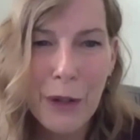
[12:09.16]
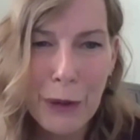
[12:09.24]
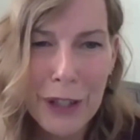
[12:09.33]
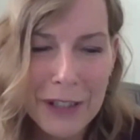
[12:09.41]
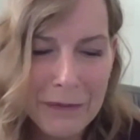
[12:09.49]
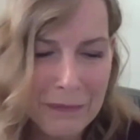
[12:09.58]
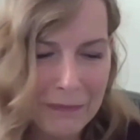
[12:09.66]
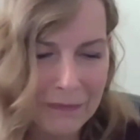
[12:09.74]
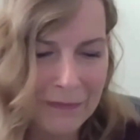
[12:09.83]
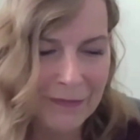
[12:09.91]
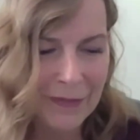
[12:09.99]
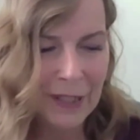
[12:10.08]
Thank you,
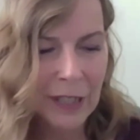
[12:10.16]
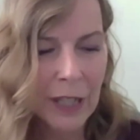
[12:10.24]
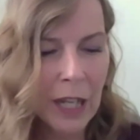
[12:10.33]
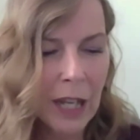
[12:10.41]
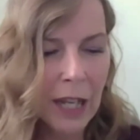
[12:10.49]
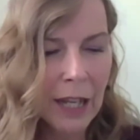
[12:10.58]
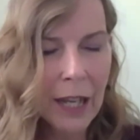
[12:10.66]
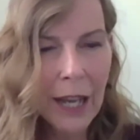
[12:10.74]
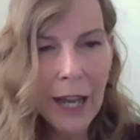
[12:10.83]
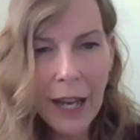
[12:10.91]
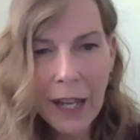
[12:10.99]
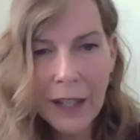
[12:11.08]
Noreen.
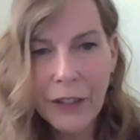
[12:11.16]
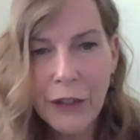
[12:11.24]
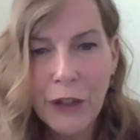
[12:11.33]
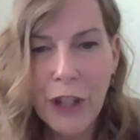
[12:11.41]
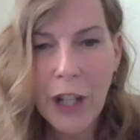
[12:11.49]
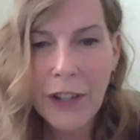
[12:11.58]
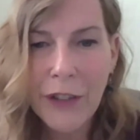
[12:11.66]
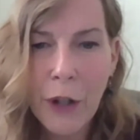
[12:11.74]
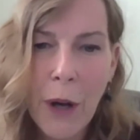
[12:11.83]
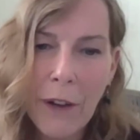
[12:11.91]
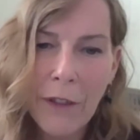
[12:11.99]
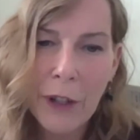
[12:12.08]
And just
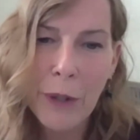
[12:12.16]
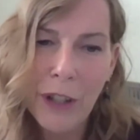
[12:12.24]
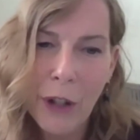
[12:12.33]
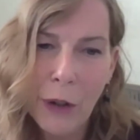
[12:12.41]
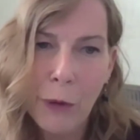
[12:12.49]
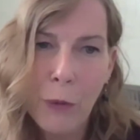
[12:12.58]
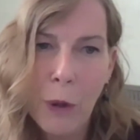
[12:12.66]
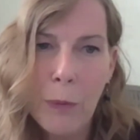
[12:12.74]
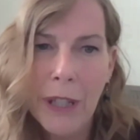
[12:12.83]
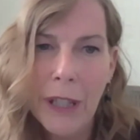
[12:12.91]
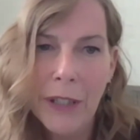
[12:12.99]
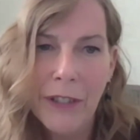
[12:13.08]
so everyone knows, we'll
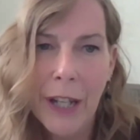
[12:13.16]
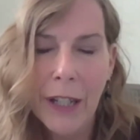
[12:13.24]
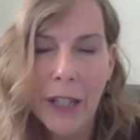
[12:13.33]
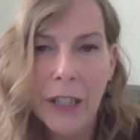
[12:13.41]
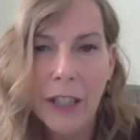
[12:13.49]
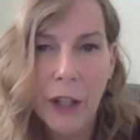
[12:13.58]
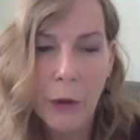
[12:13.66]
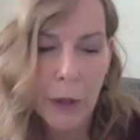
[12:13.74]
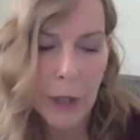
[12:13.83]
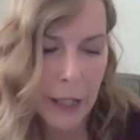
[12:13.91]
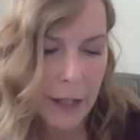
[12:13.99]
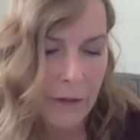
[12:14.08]
be taking
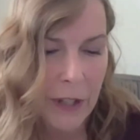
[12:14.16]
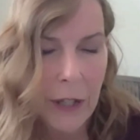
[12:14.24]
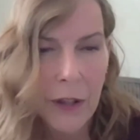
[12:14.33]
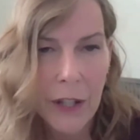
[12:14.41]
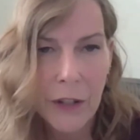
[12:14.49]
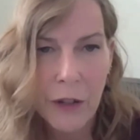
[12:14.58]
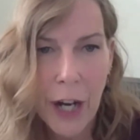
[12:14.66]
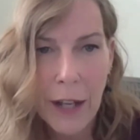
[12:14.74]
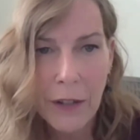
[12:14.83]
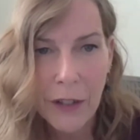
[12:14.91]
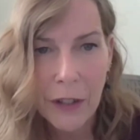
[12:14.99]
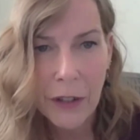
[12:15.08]
Q&A via the
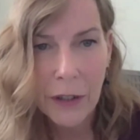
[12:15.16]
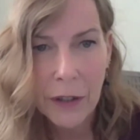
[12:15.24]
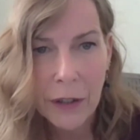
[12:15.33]
chat.